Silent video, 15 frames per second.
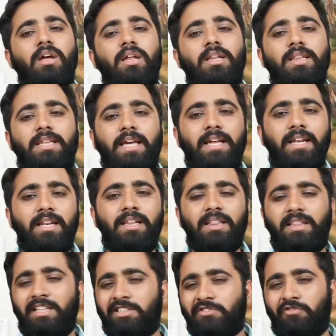then
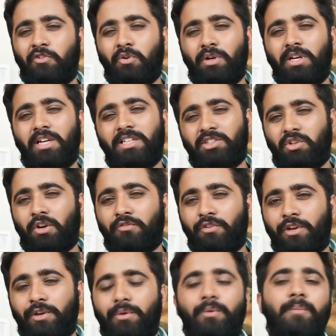this phone is not
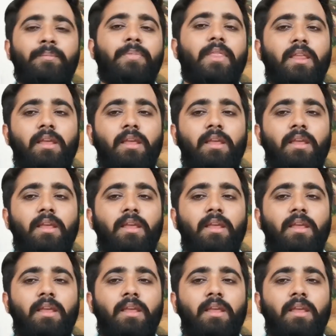for you.